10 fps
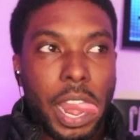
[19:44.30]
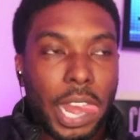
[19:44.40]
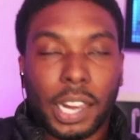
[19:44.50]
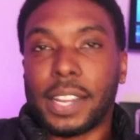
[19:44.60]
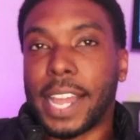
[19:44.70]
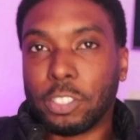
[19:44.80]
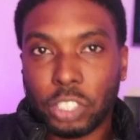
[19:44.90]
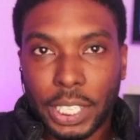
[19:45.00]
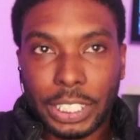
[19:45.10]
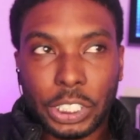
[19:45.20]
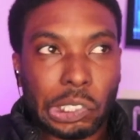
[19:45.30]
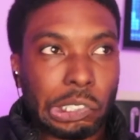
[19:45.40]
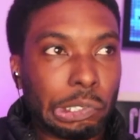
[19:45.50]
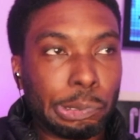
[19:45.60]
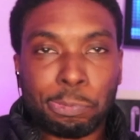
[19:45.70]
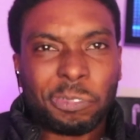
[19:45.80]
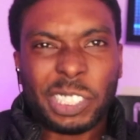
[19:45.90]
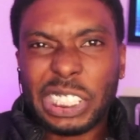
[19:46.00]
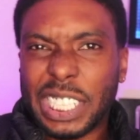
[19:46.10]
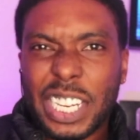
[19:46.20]
clout chasers,
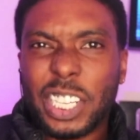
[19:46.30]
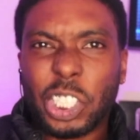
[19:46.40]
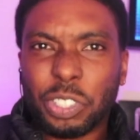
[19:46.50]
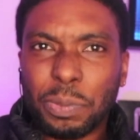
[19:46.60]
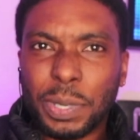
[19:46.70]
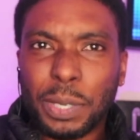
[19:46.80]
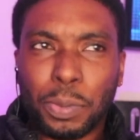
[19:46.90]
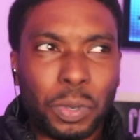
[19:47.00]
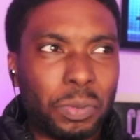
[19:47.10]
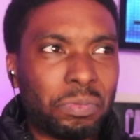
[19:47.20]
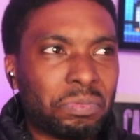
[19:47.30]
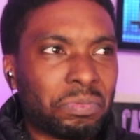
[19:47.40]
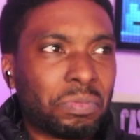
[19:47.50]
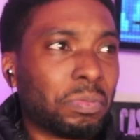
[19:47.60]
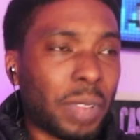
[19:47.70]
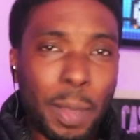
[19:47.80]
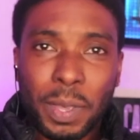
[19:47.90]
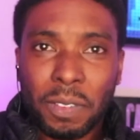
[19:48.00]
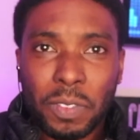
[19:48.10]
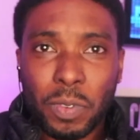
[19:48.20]
just industry people, maybe
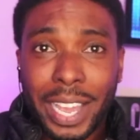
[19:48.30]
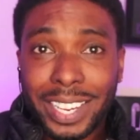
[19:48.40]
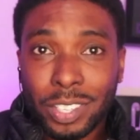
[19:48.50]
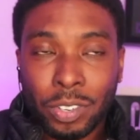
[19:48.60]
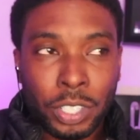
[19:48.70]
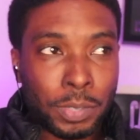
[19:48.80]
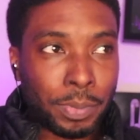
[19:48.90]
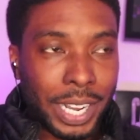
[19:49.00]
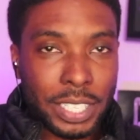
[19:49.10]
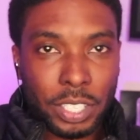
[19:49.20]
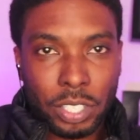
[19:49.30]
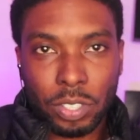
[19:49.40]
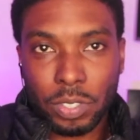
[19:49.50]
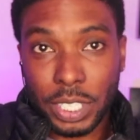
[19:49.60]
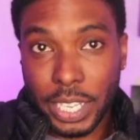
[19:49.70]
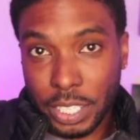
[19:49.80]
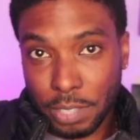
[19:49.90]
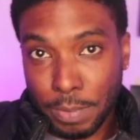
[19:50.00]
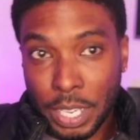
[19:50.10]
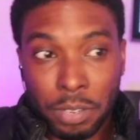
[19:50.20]
a few escorts, prostitutes, yes
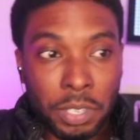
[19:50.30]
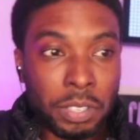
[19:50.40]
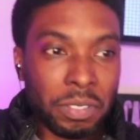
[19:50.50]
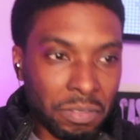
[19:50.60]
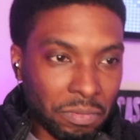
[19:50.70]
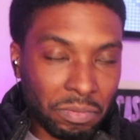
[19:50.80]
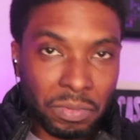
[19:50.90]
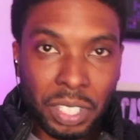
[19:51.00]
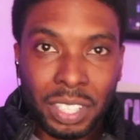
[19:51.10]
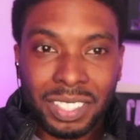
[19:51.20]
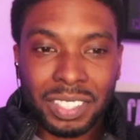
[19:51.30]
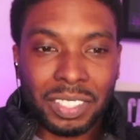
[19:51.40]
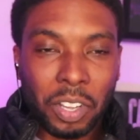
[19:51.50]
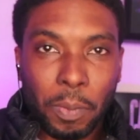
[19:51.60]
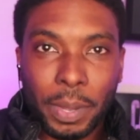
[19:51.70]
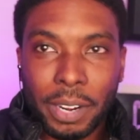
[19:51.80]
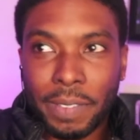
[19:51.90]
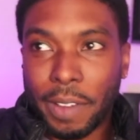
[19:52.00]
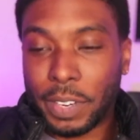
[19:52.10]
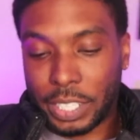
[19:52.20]
men little bit of
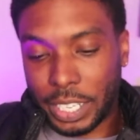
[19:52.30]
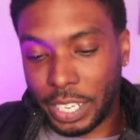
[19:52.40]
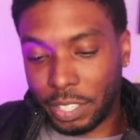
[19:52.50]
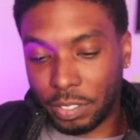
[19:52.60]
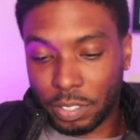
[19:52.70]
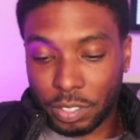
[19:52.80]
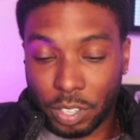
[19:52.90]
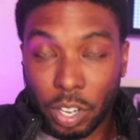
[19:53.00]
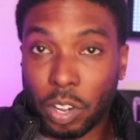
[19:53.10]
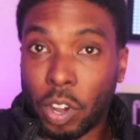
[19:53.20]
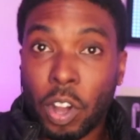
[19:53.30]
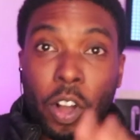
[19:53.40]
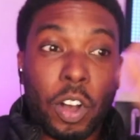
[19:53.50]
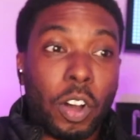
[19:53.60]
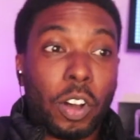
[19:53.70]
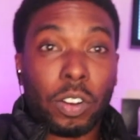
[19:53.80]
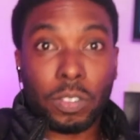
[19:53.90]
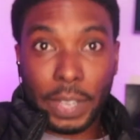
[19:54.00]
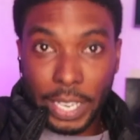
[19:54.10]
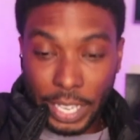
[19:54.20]
everything, all
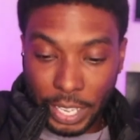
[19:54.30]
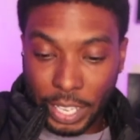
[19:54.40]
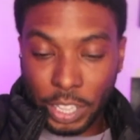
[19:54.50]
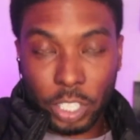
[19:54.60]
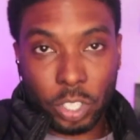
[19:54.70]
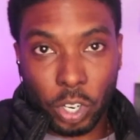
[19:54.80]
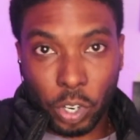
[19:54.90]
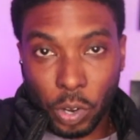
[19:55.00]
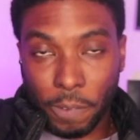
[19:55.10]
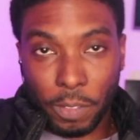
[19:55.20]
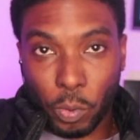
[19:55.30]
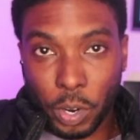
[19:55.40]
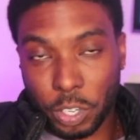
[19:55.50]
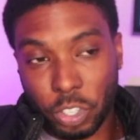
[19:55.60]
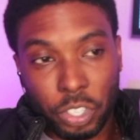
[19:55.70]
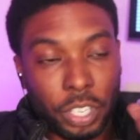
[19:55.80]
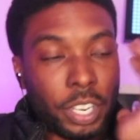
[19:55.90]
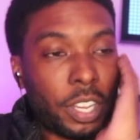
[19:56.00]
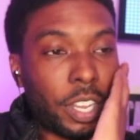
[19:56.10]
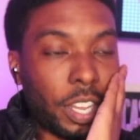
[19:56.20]
in the circle of the worst.
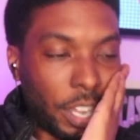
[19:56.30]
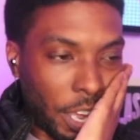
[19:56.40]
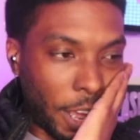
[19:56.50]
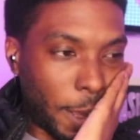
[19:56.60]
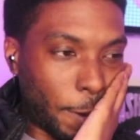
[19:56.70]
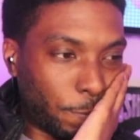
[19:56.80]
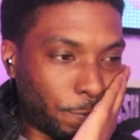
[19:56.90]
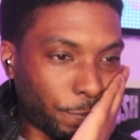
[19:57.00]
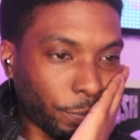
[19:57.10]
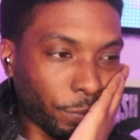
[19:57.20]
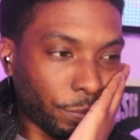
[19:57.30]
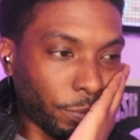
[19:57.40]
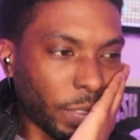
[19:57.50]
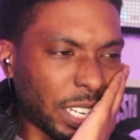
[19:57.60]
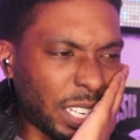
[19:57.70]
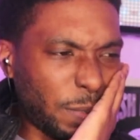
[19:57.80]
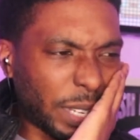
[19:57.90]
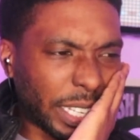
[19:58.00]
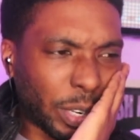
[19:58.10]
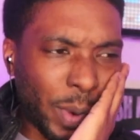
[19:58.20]
Um, it seems
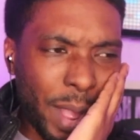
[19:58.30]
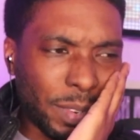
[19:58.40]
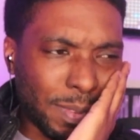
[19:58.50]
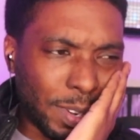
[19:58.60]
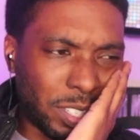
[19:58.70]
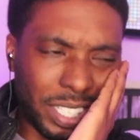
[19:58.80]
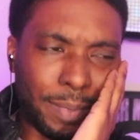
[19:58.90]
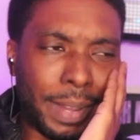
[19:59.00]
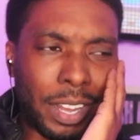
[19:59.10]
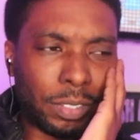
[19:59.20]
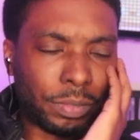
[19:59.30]
like the rant was mostly about